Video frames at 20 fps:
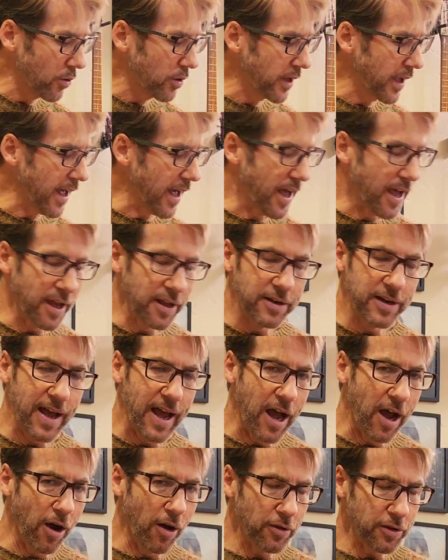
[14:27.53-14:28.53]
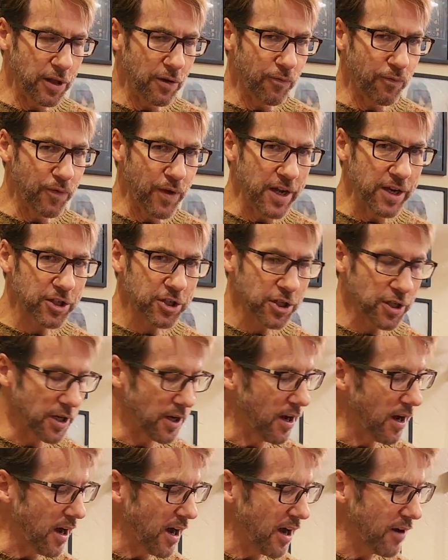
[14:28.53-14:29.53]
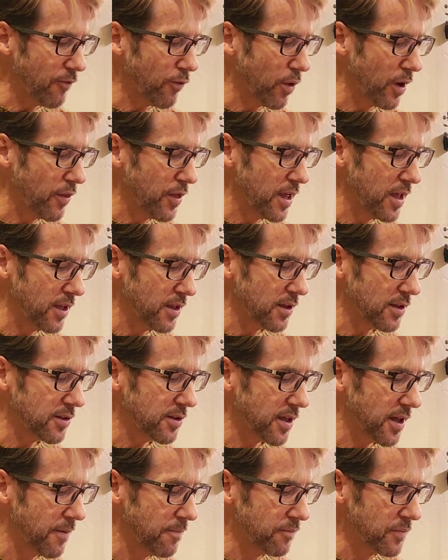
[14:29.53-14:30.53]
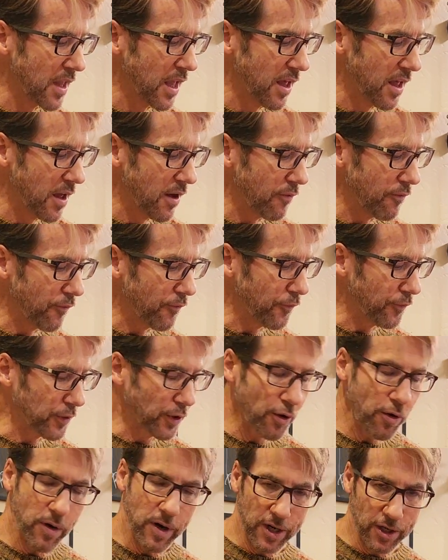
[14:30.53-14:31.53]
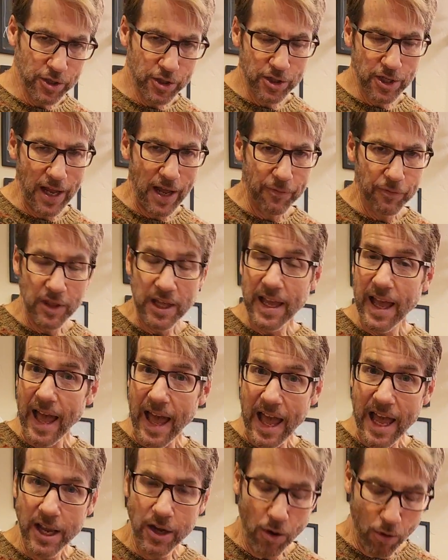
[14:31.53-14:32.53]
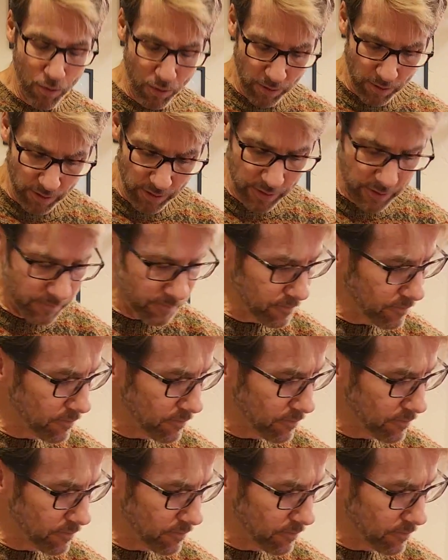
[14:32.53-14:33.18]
Okay, now you finish it off with his flourish at the A chord.